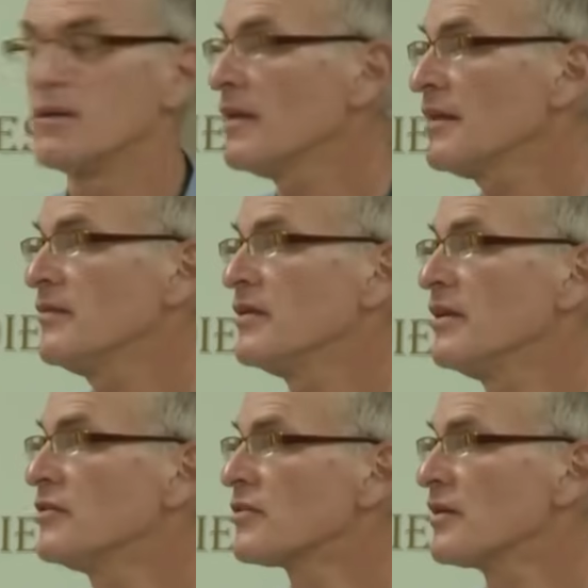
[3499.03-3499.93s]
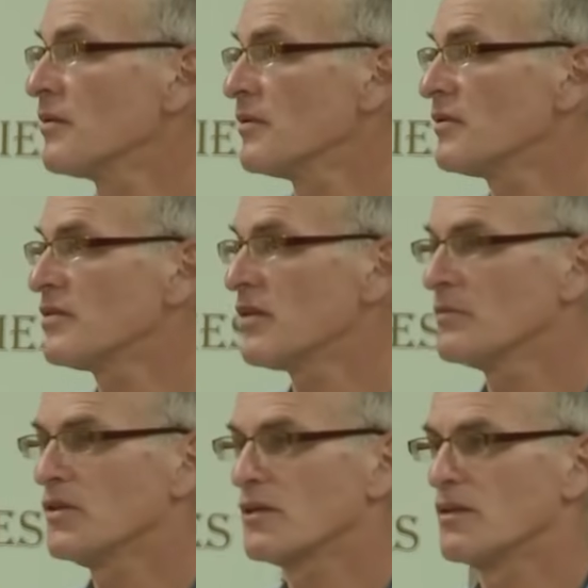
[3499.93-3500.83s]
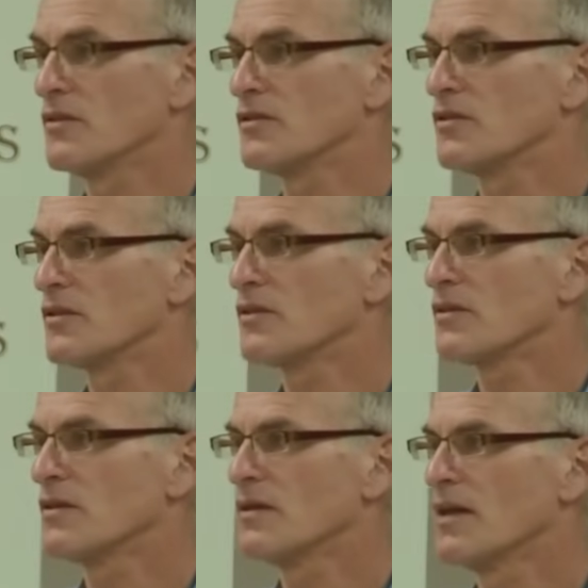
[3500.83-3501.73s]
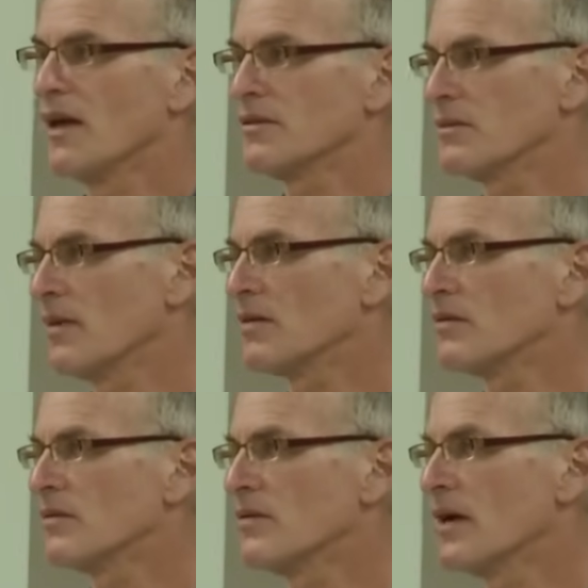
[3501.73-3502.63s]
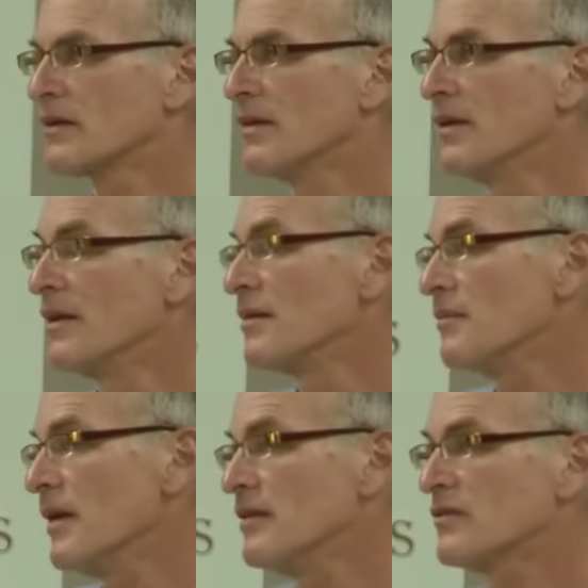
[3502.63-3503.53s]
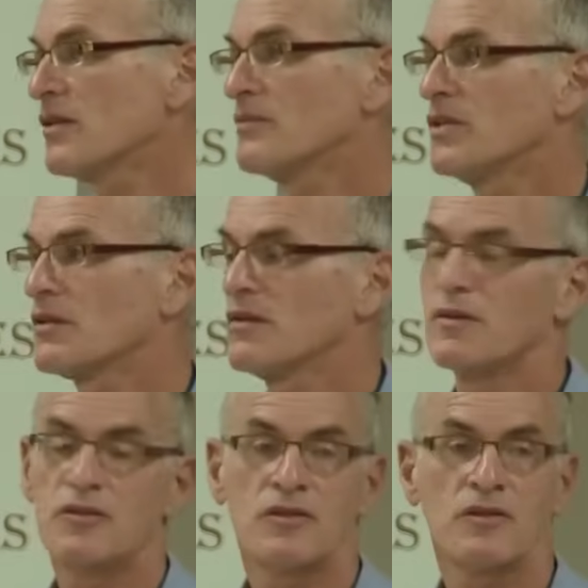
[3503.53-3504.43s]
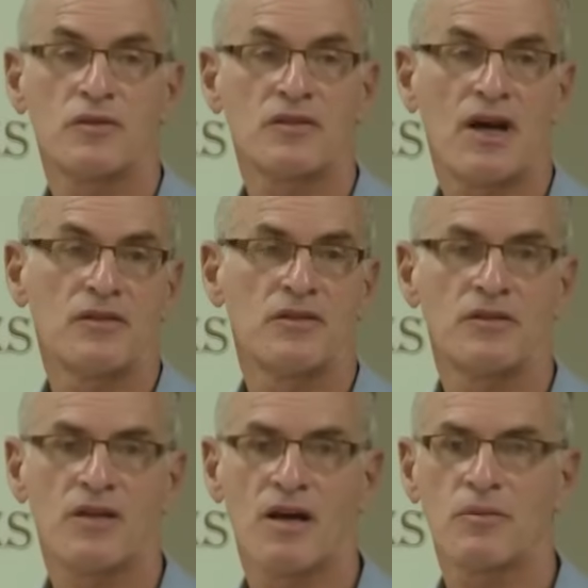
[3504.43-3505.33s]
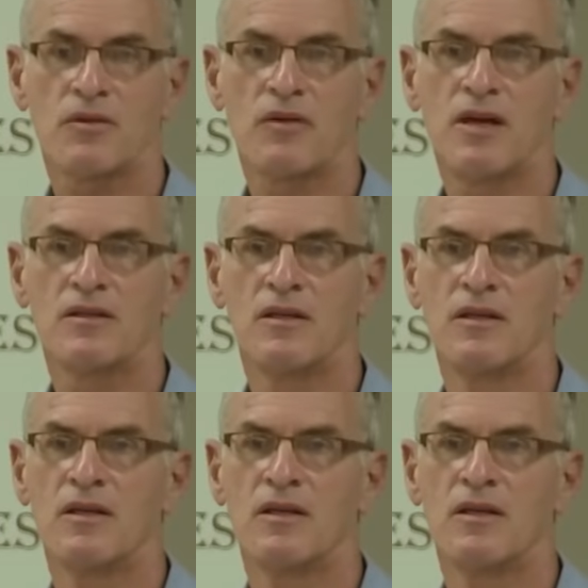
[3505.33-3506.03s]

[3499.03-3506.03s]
Not even Israel was a subject of interest, as a matter of fact. The main subject of interest was how to stop Iran.